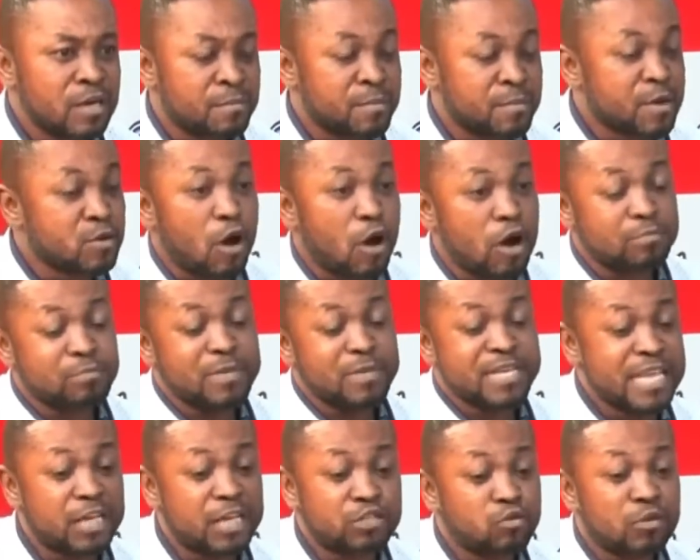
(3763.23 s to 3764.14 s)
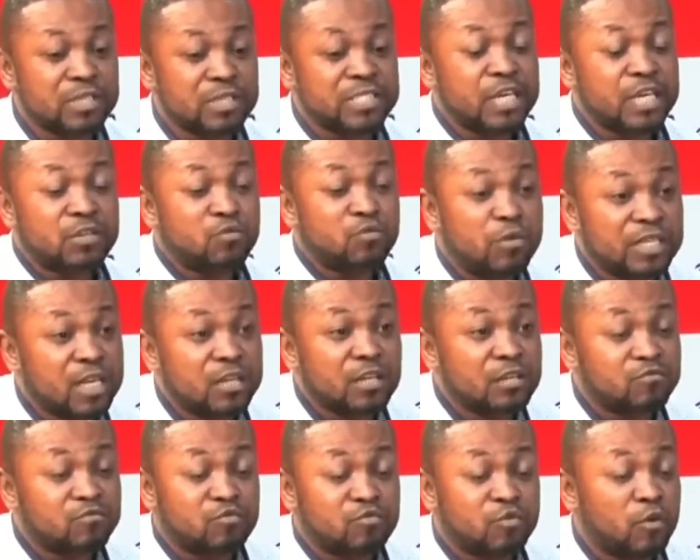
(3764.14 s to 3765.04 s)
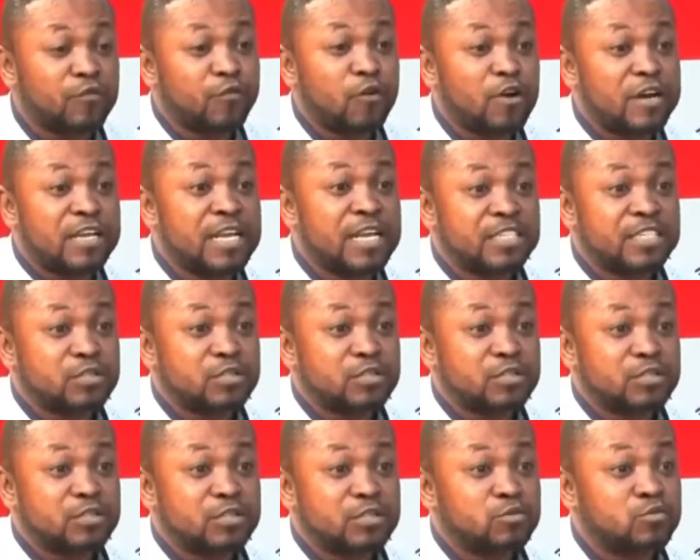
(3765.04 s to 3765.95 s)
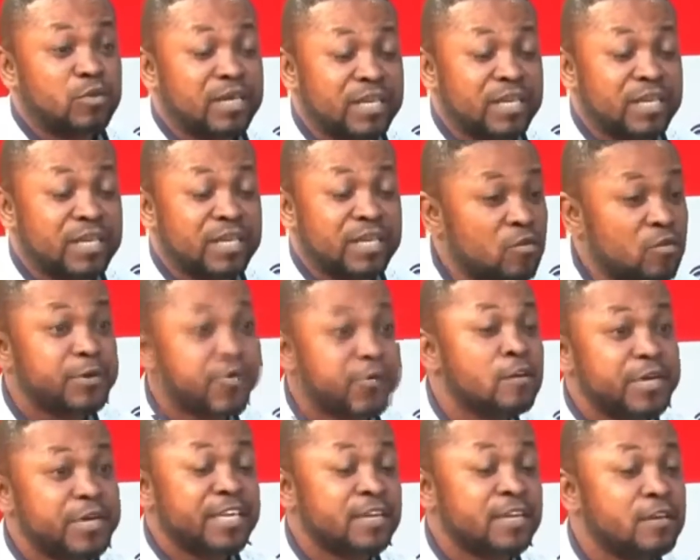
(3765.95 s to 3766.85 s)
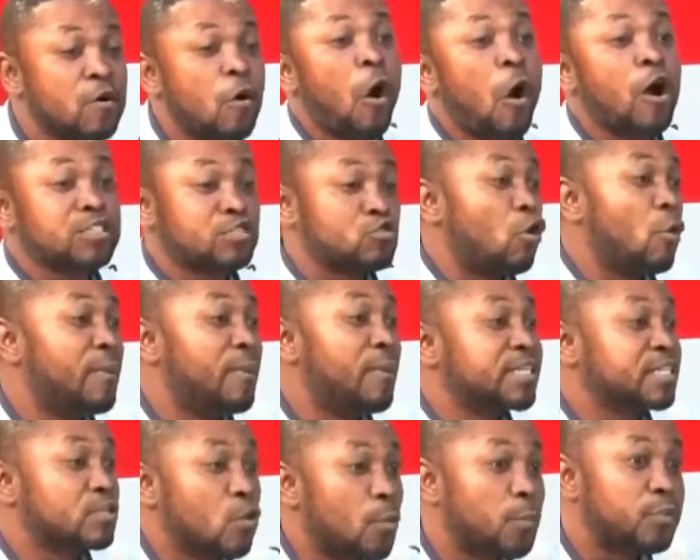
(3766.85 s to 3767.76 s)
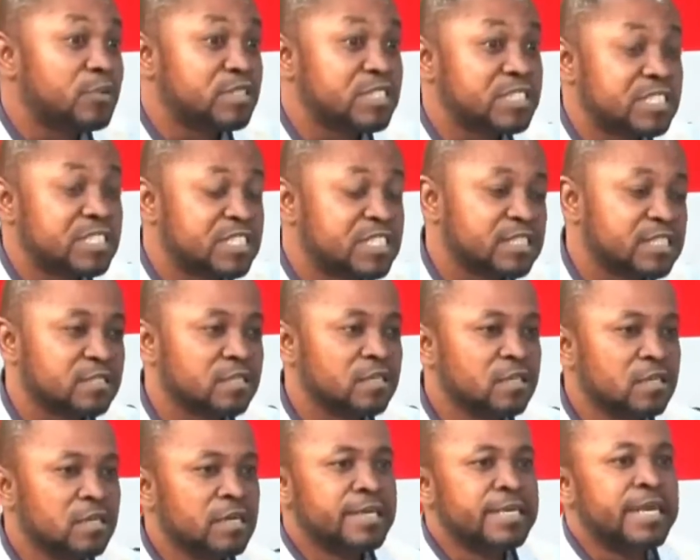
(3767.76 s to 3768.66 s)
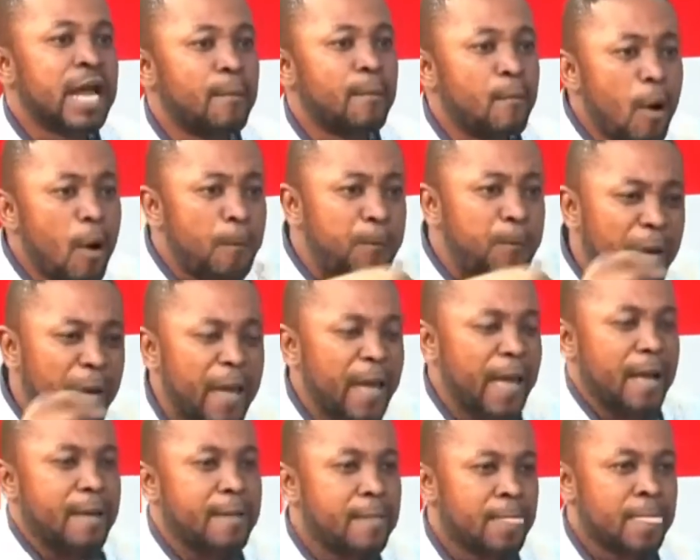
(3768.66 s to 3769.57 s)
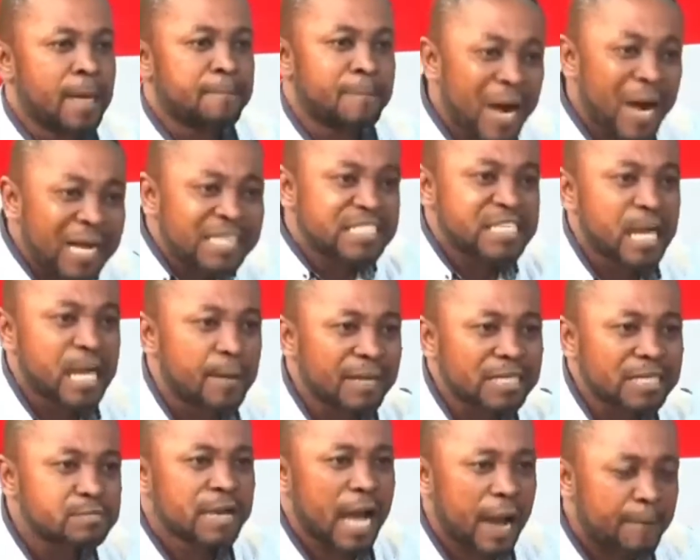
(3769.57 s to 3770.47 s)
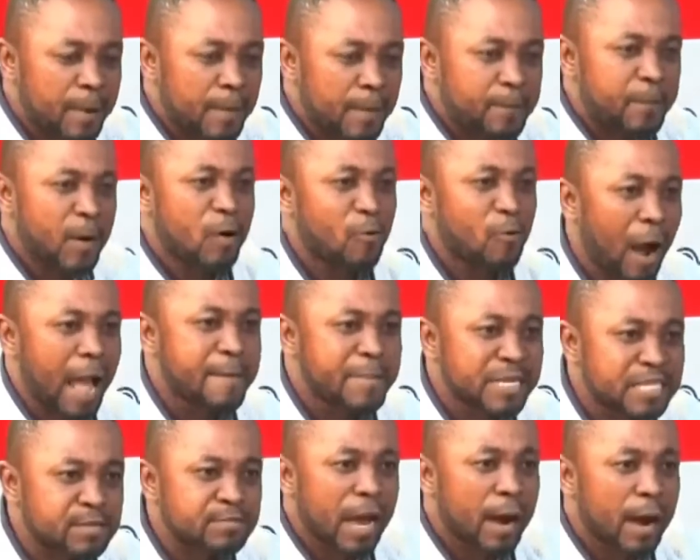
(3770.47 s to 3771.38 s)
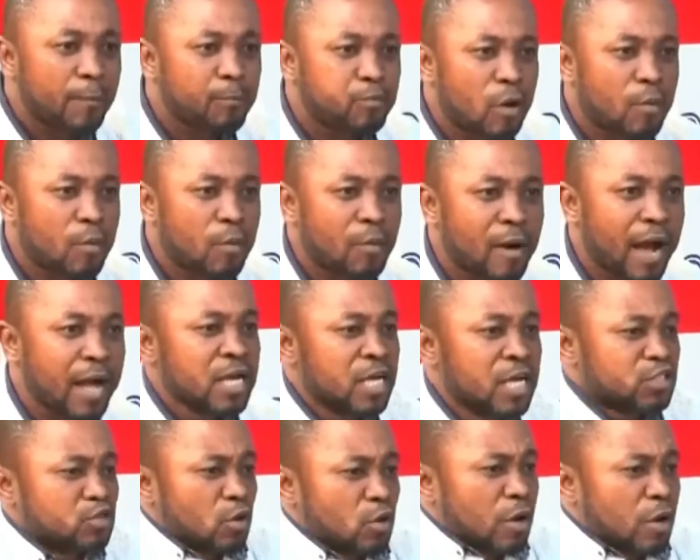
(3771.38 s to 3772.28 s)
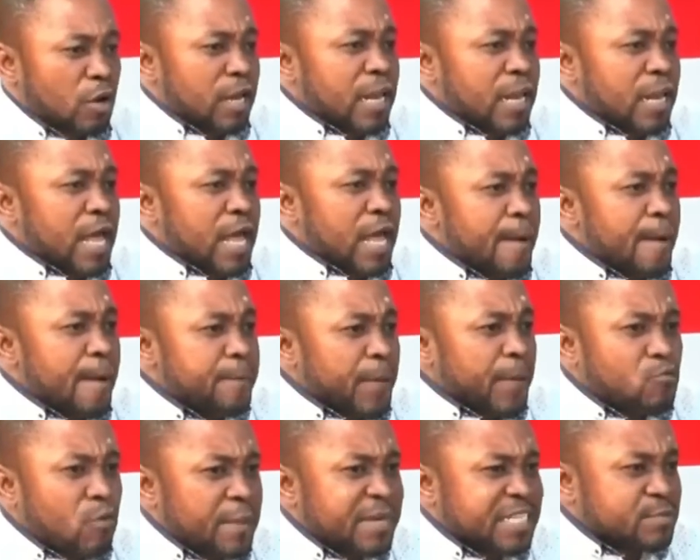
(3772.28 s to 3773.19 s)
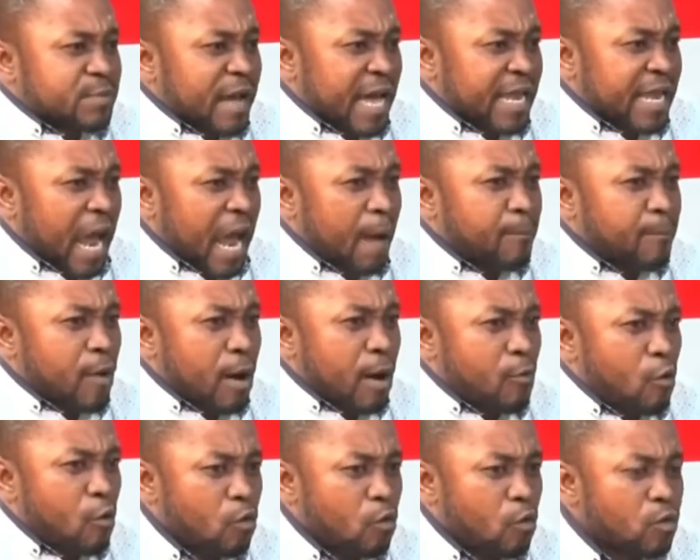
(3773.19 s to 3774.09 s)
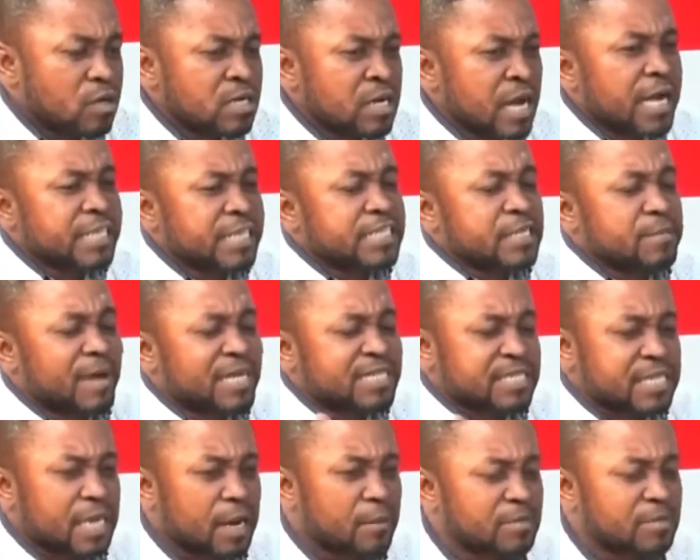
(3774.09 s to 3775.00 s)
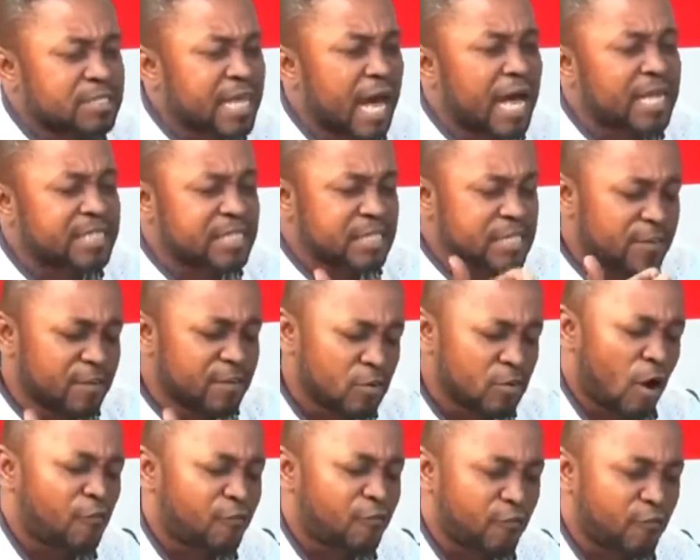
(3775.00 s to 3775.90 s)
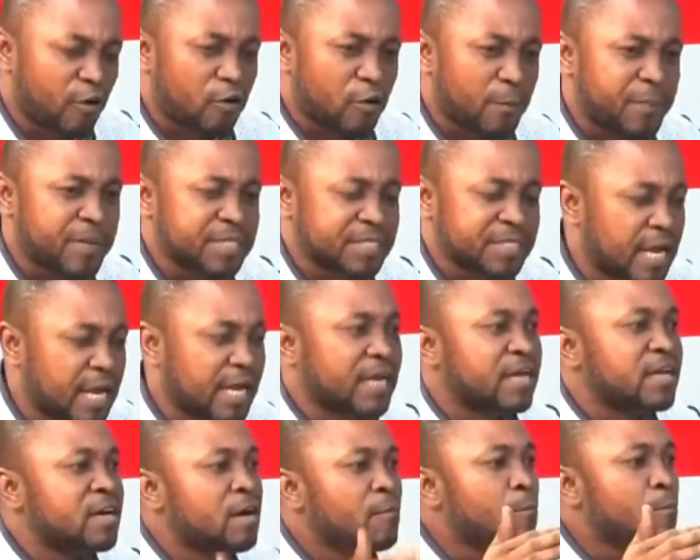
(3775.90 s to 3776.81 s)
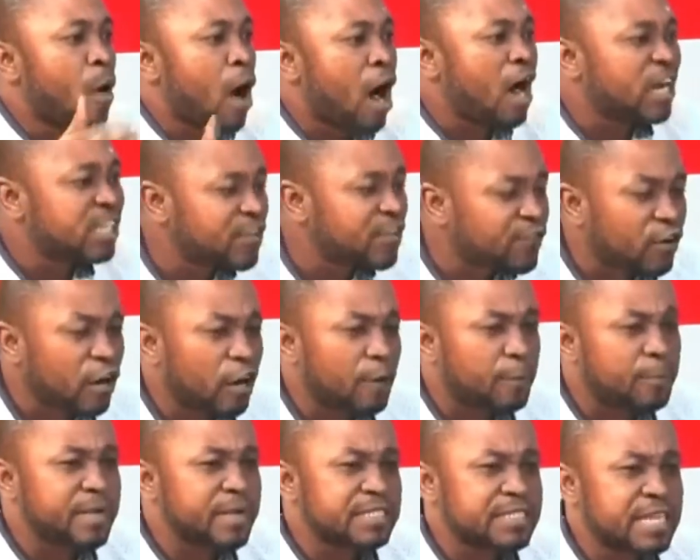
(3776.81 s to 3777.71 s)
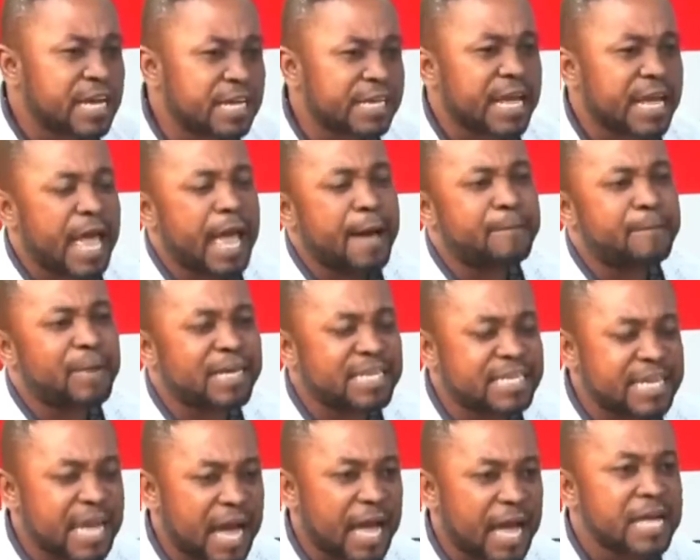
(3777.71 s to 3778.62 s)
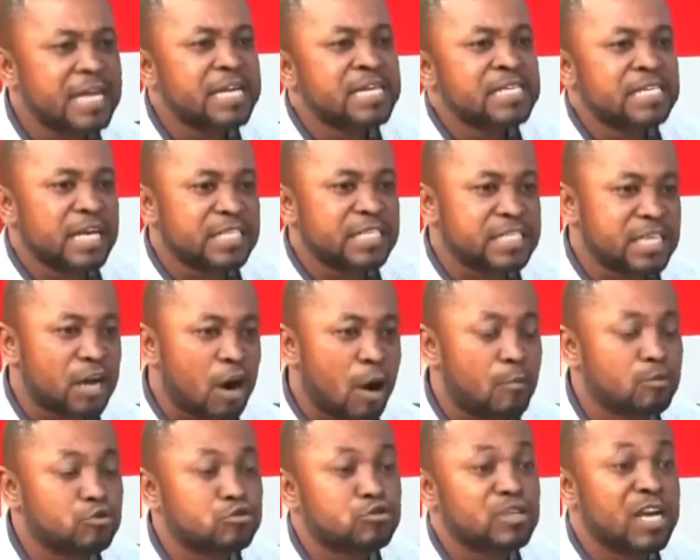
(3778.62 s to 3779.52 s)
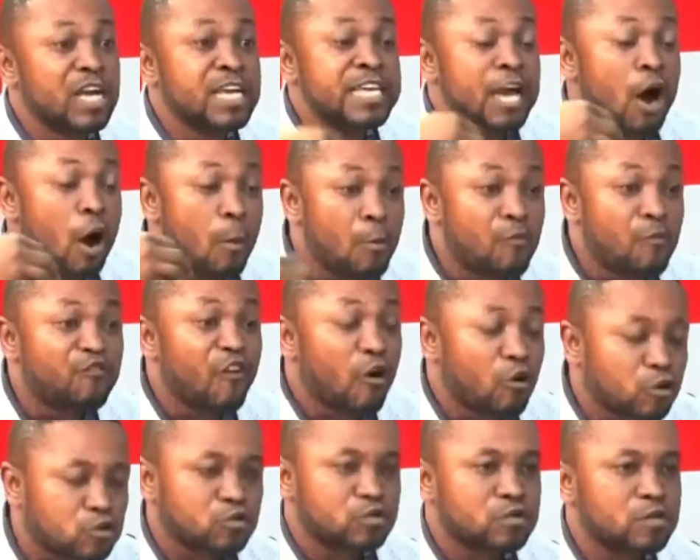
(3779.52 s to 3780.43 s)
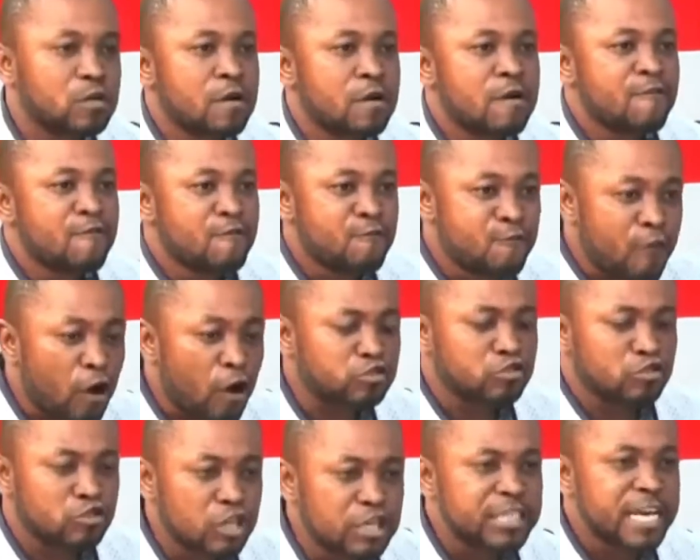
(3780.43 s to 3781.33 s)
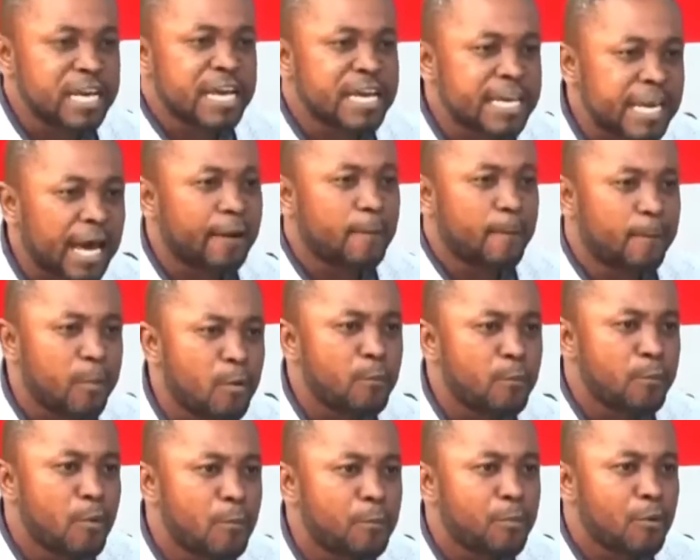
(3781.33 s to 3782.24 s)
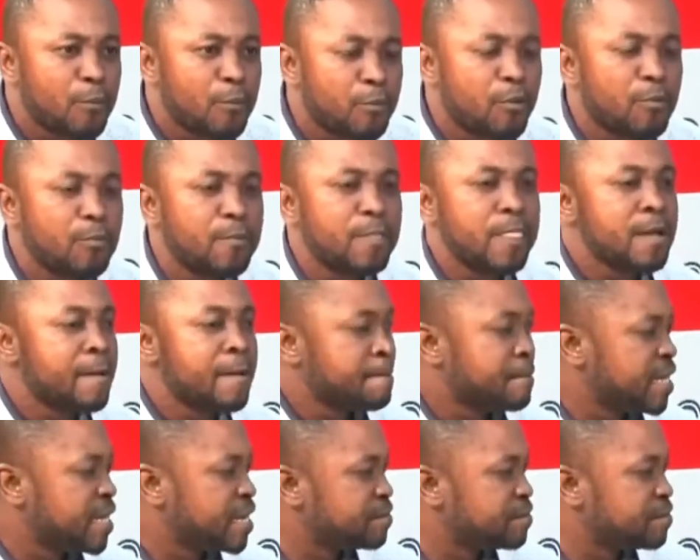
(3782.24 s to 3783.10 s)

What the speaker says: because menye show say 2024 election is baby wini on still on better opposition na mo pe party e betimi aba power e betimi abo mo a is only mpp nkwa na betimi aba abo mo eti besere mo sa asin no fo no pe say more development here the ebadi a yesere mo ehia mo vote no die ehia no bum bum bum bum minim